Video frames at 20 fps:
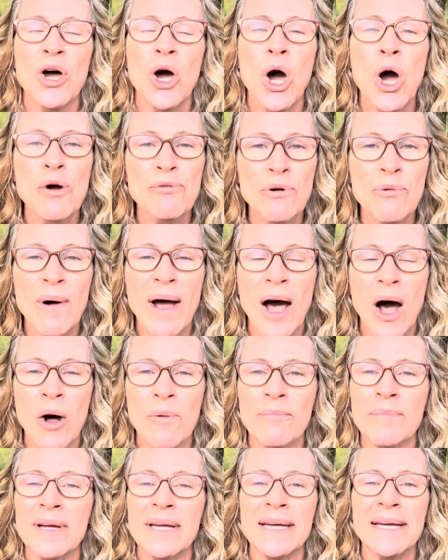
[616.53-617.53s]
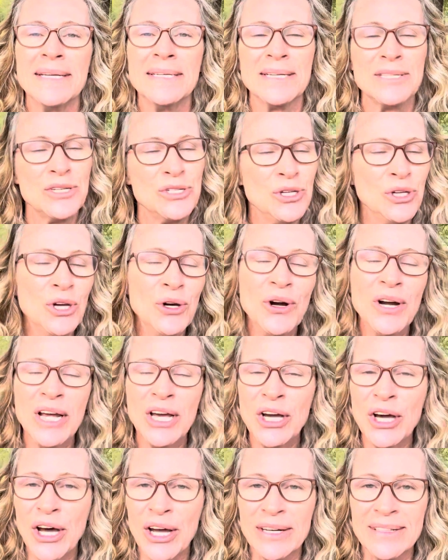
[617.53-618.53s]
overwhelm doesn't do you any
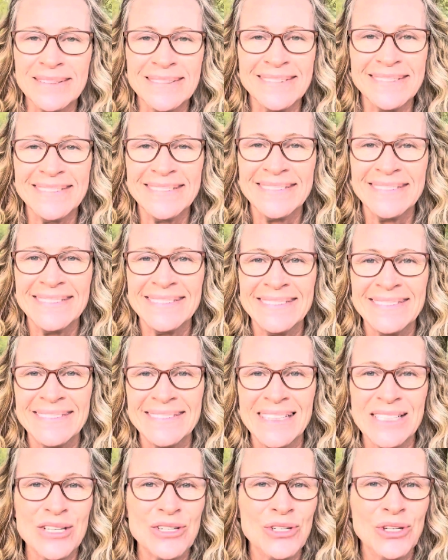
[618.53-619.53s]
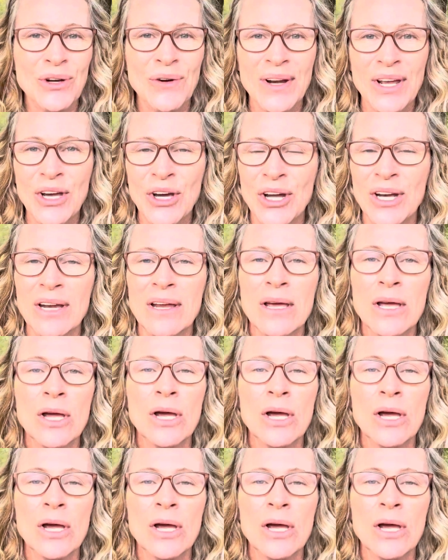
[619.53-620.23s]
good. Doesn't do you any good.